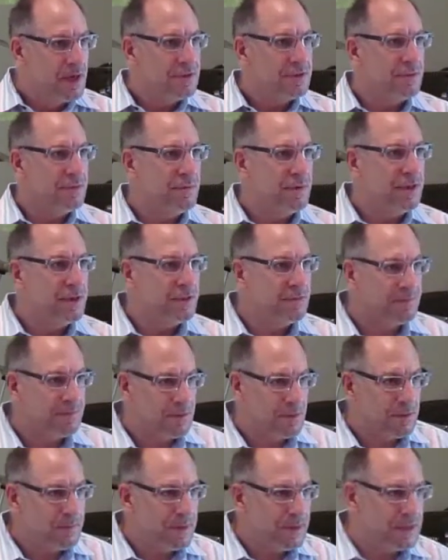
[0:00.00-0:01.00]
So
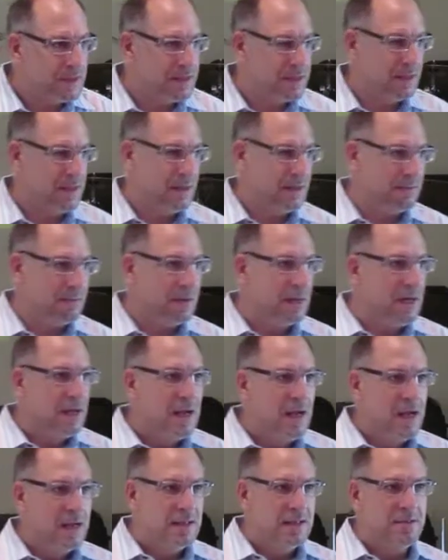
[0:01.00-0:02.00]
reconfirming to them,
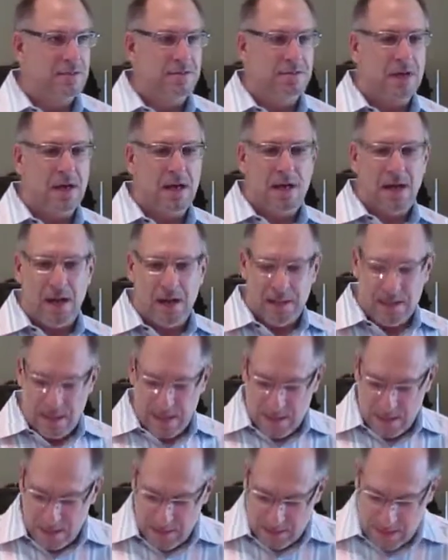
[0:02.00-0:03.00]
to God,
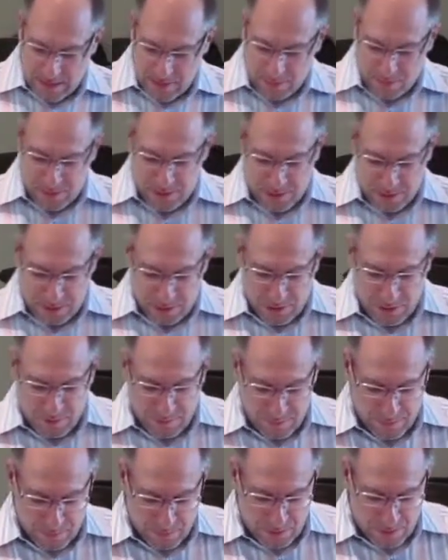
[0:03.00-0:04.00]
that he, they would
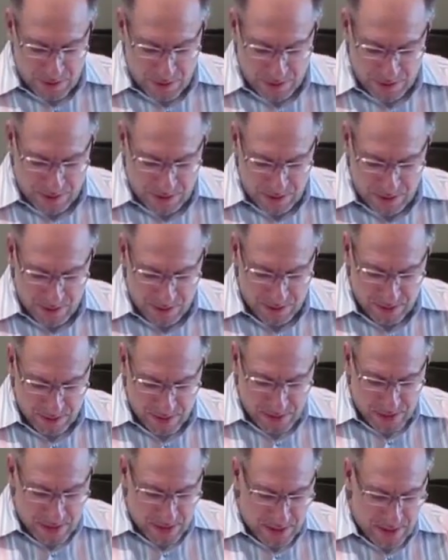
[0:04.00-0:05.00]
serve him with all their
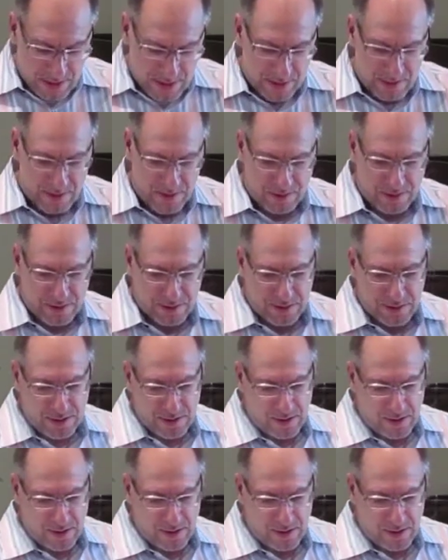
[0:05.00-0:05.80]
heart and all their,